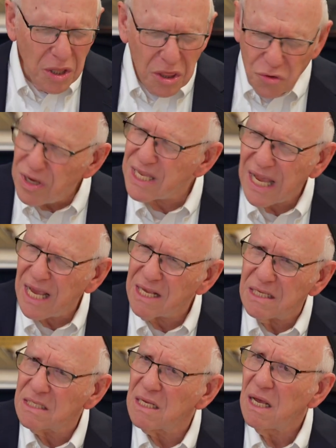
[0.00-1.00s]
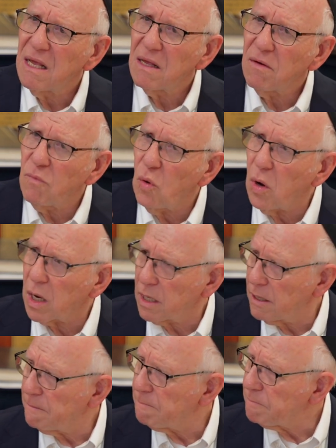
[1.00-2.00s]
to 3 days
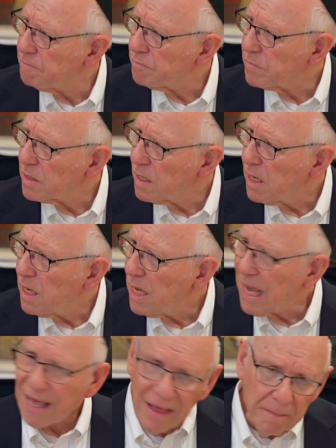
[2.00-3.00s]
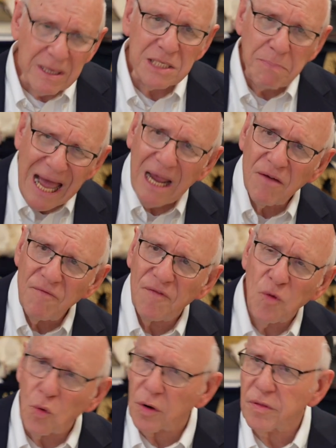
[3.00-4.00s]
walk, that means back and
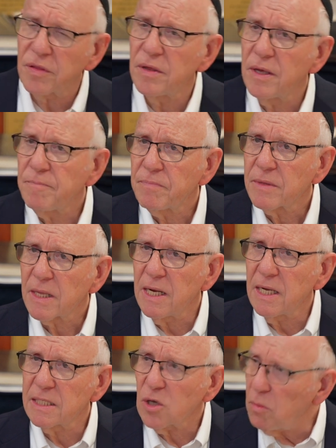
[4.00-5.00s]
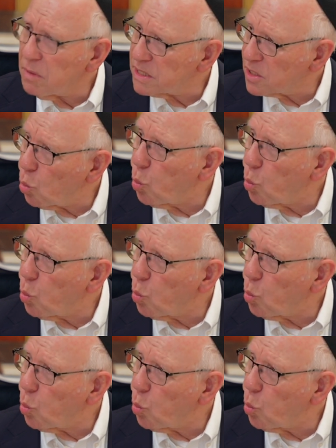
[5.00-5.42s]
forth, it is almost a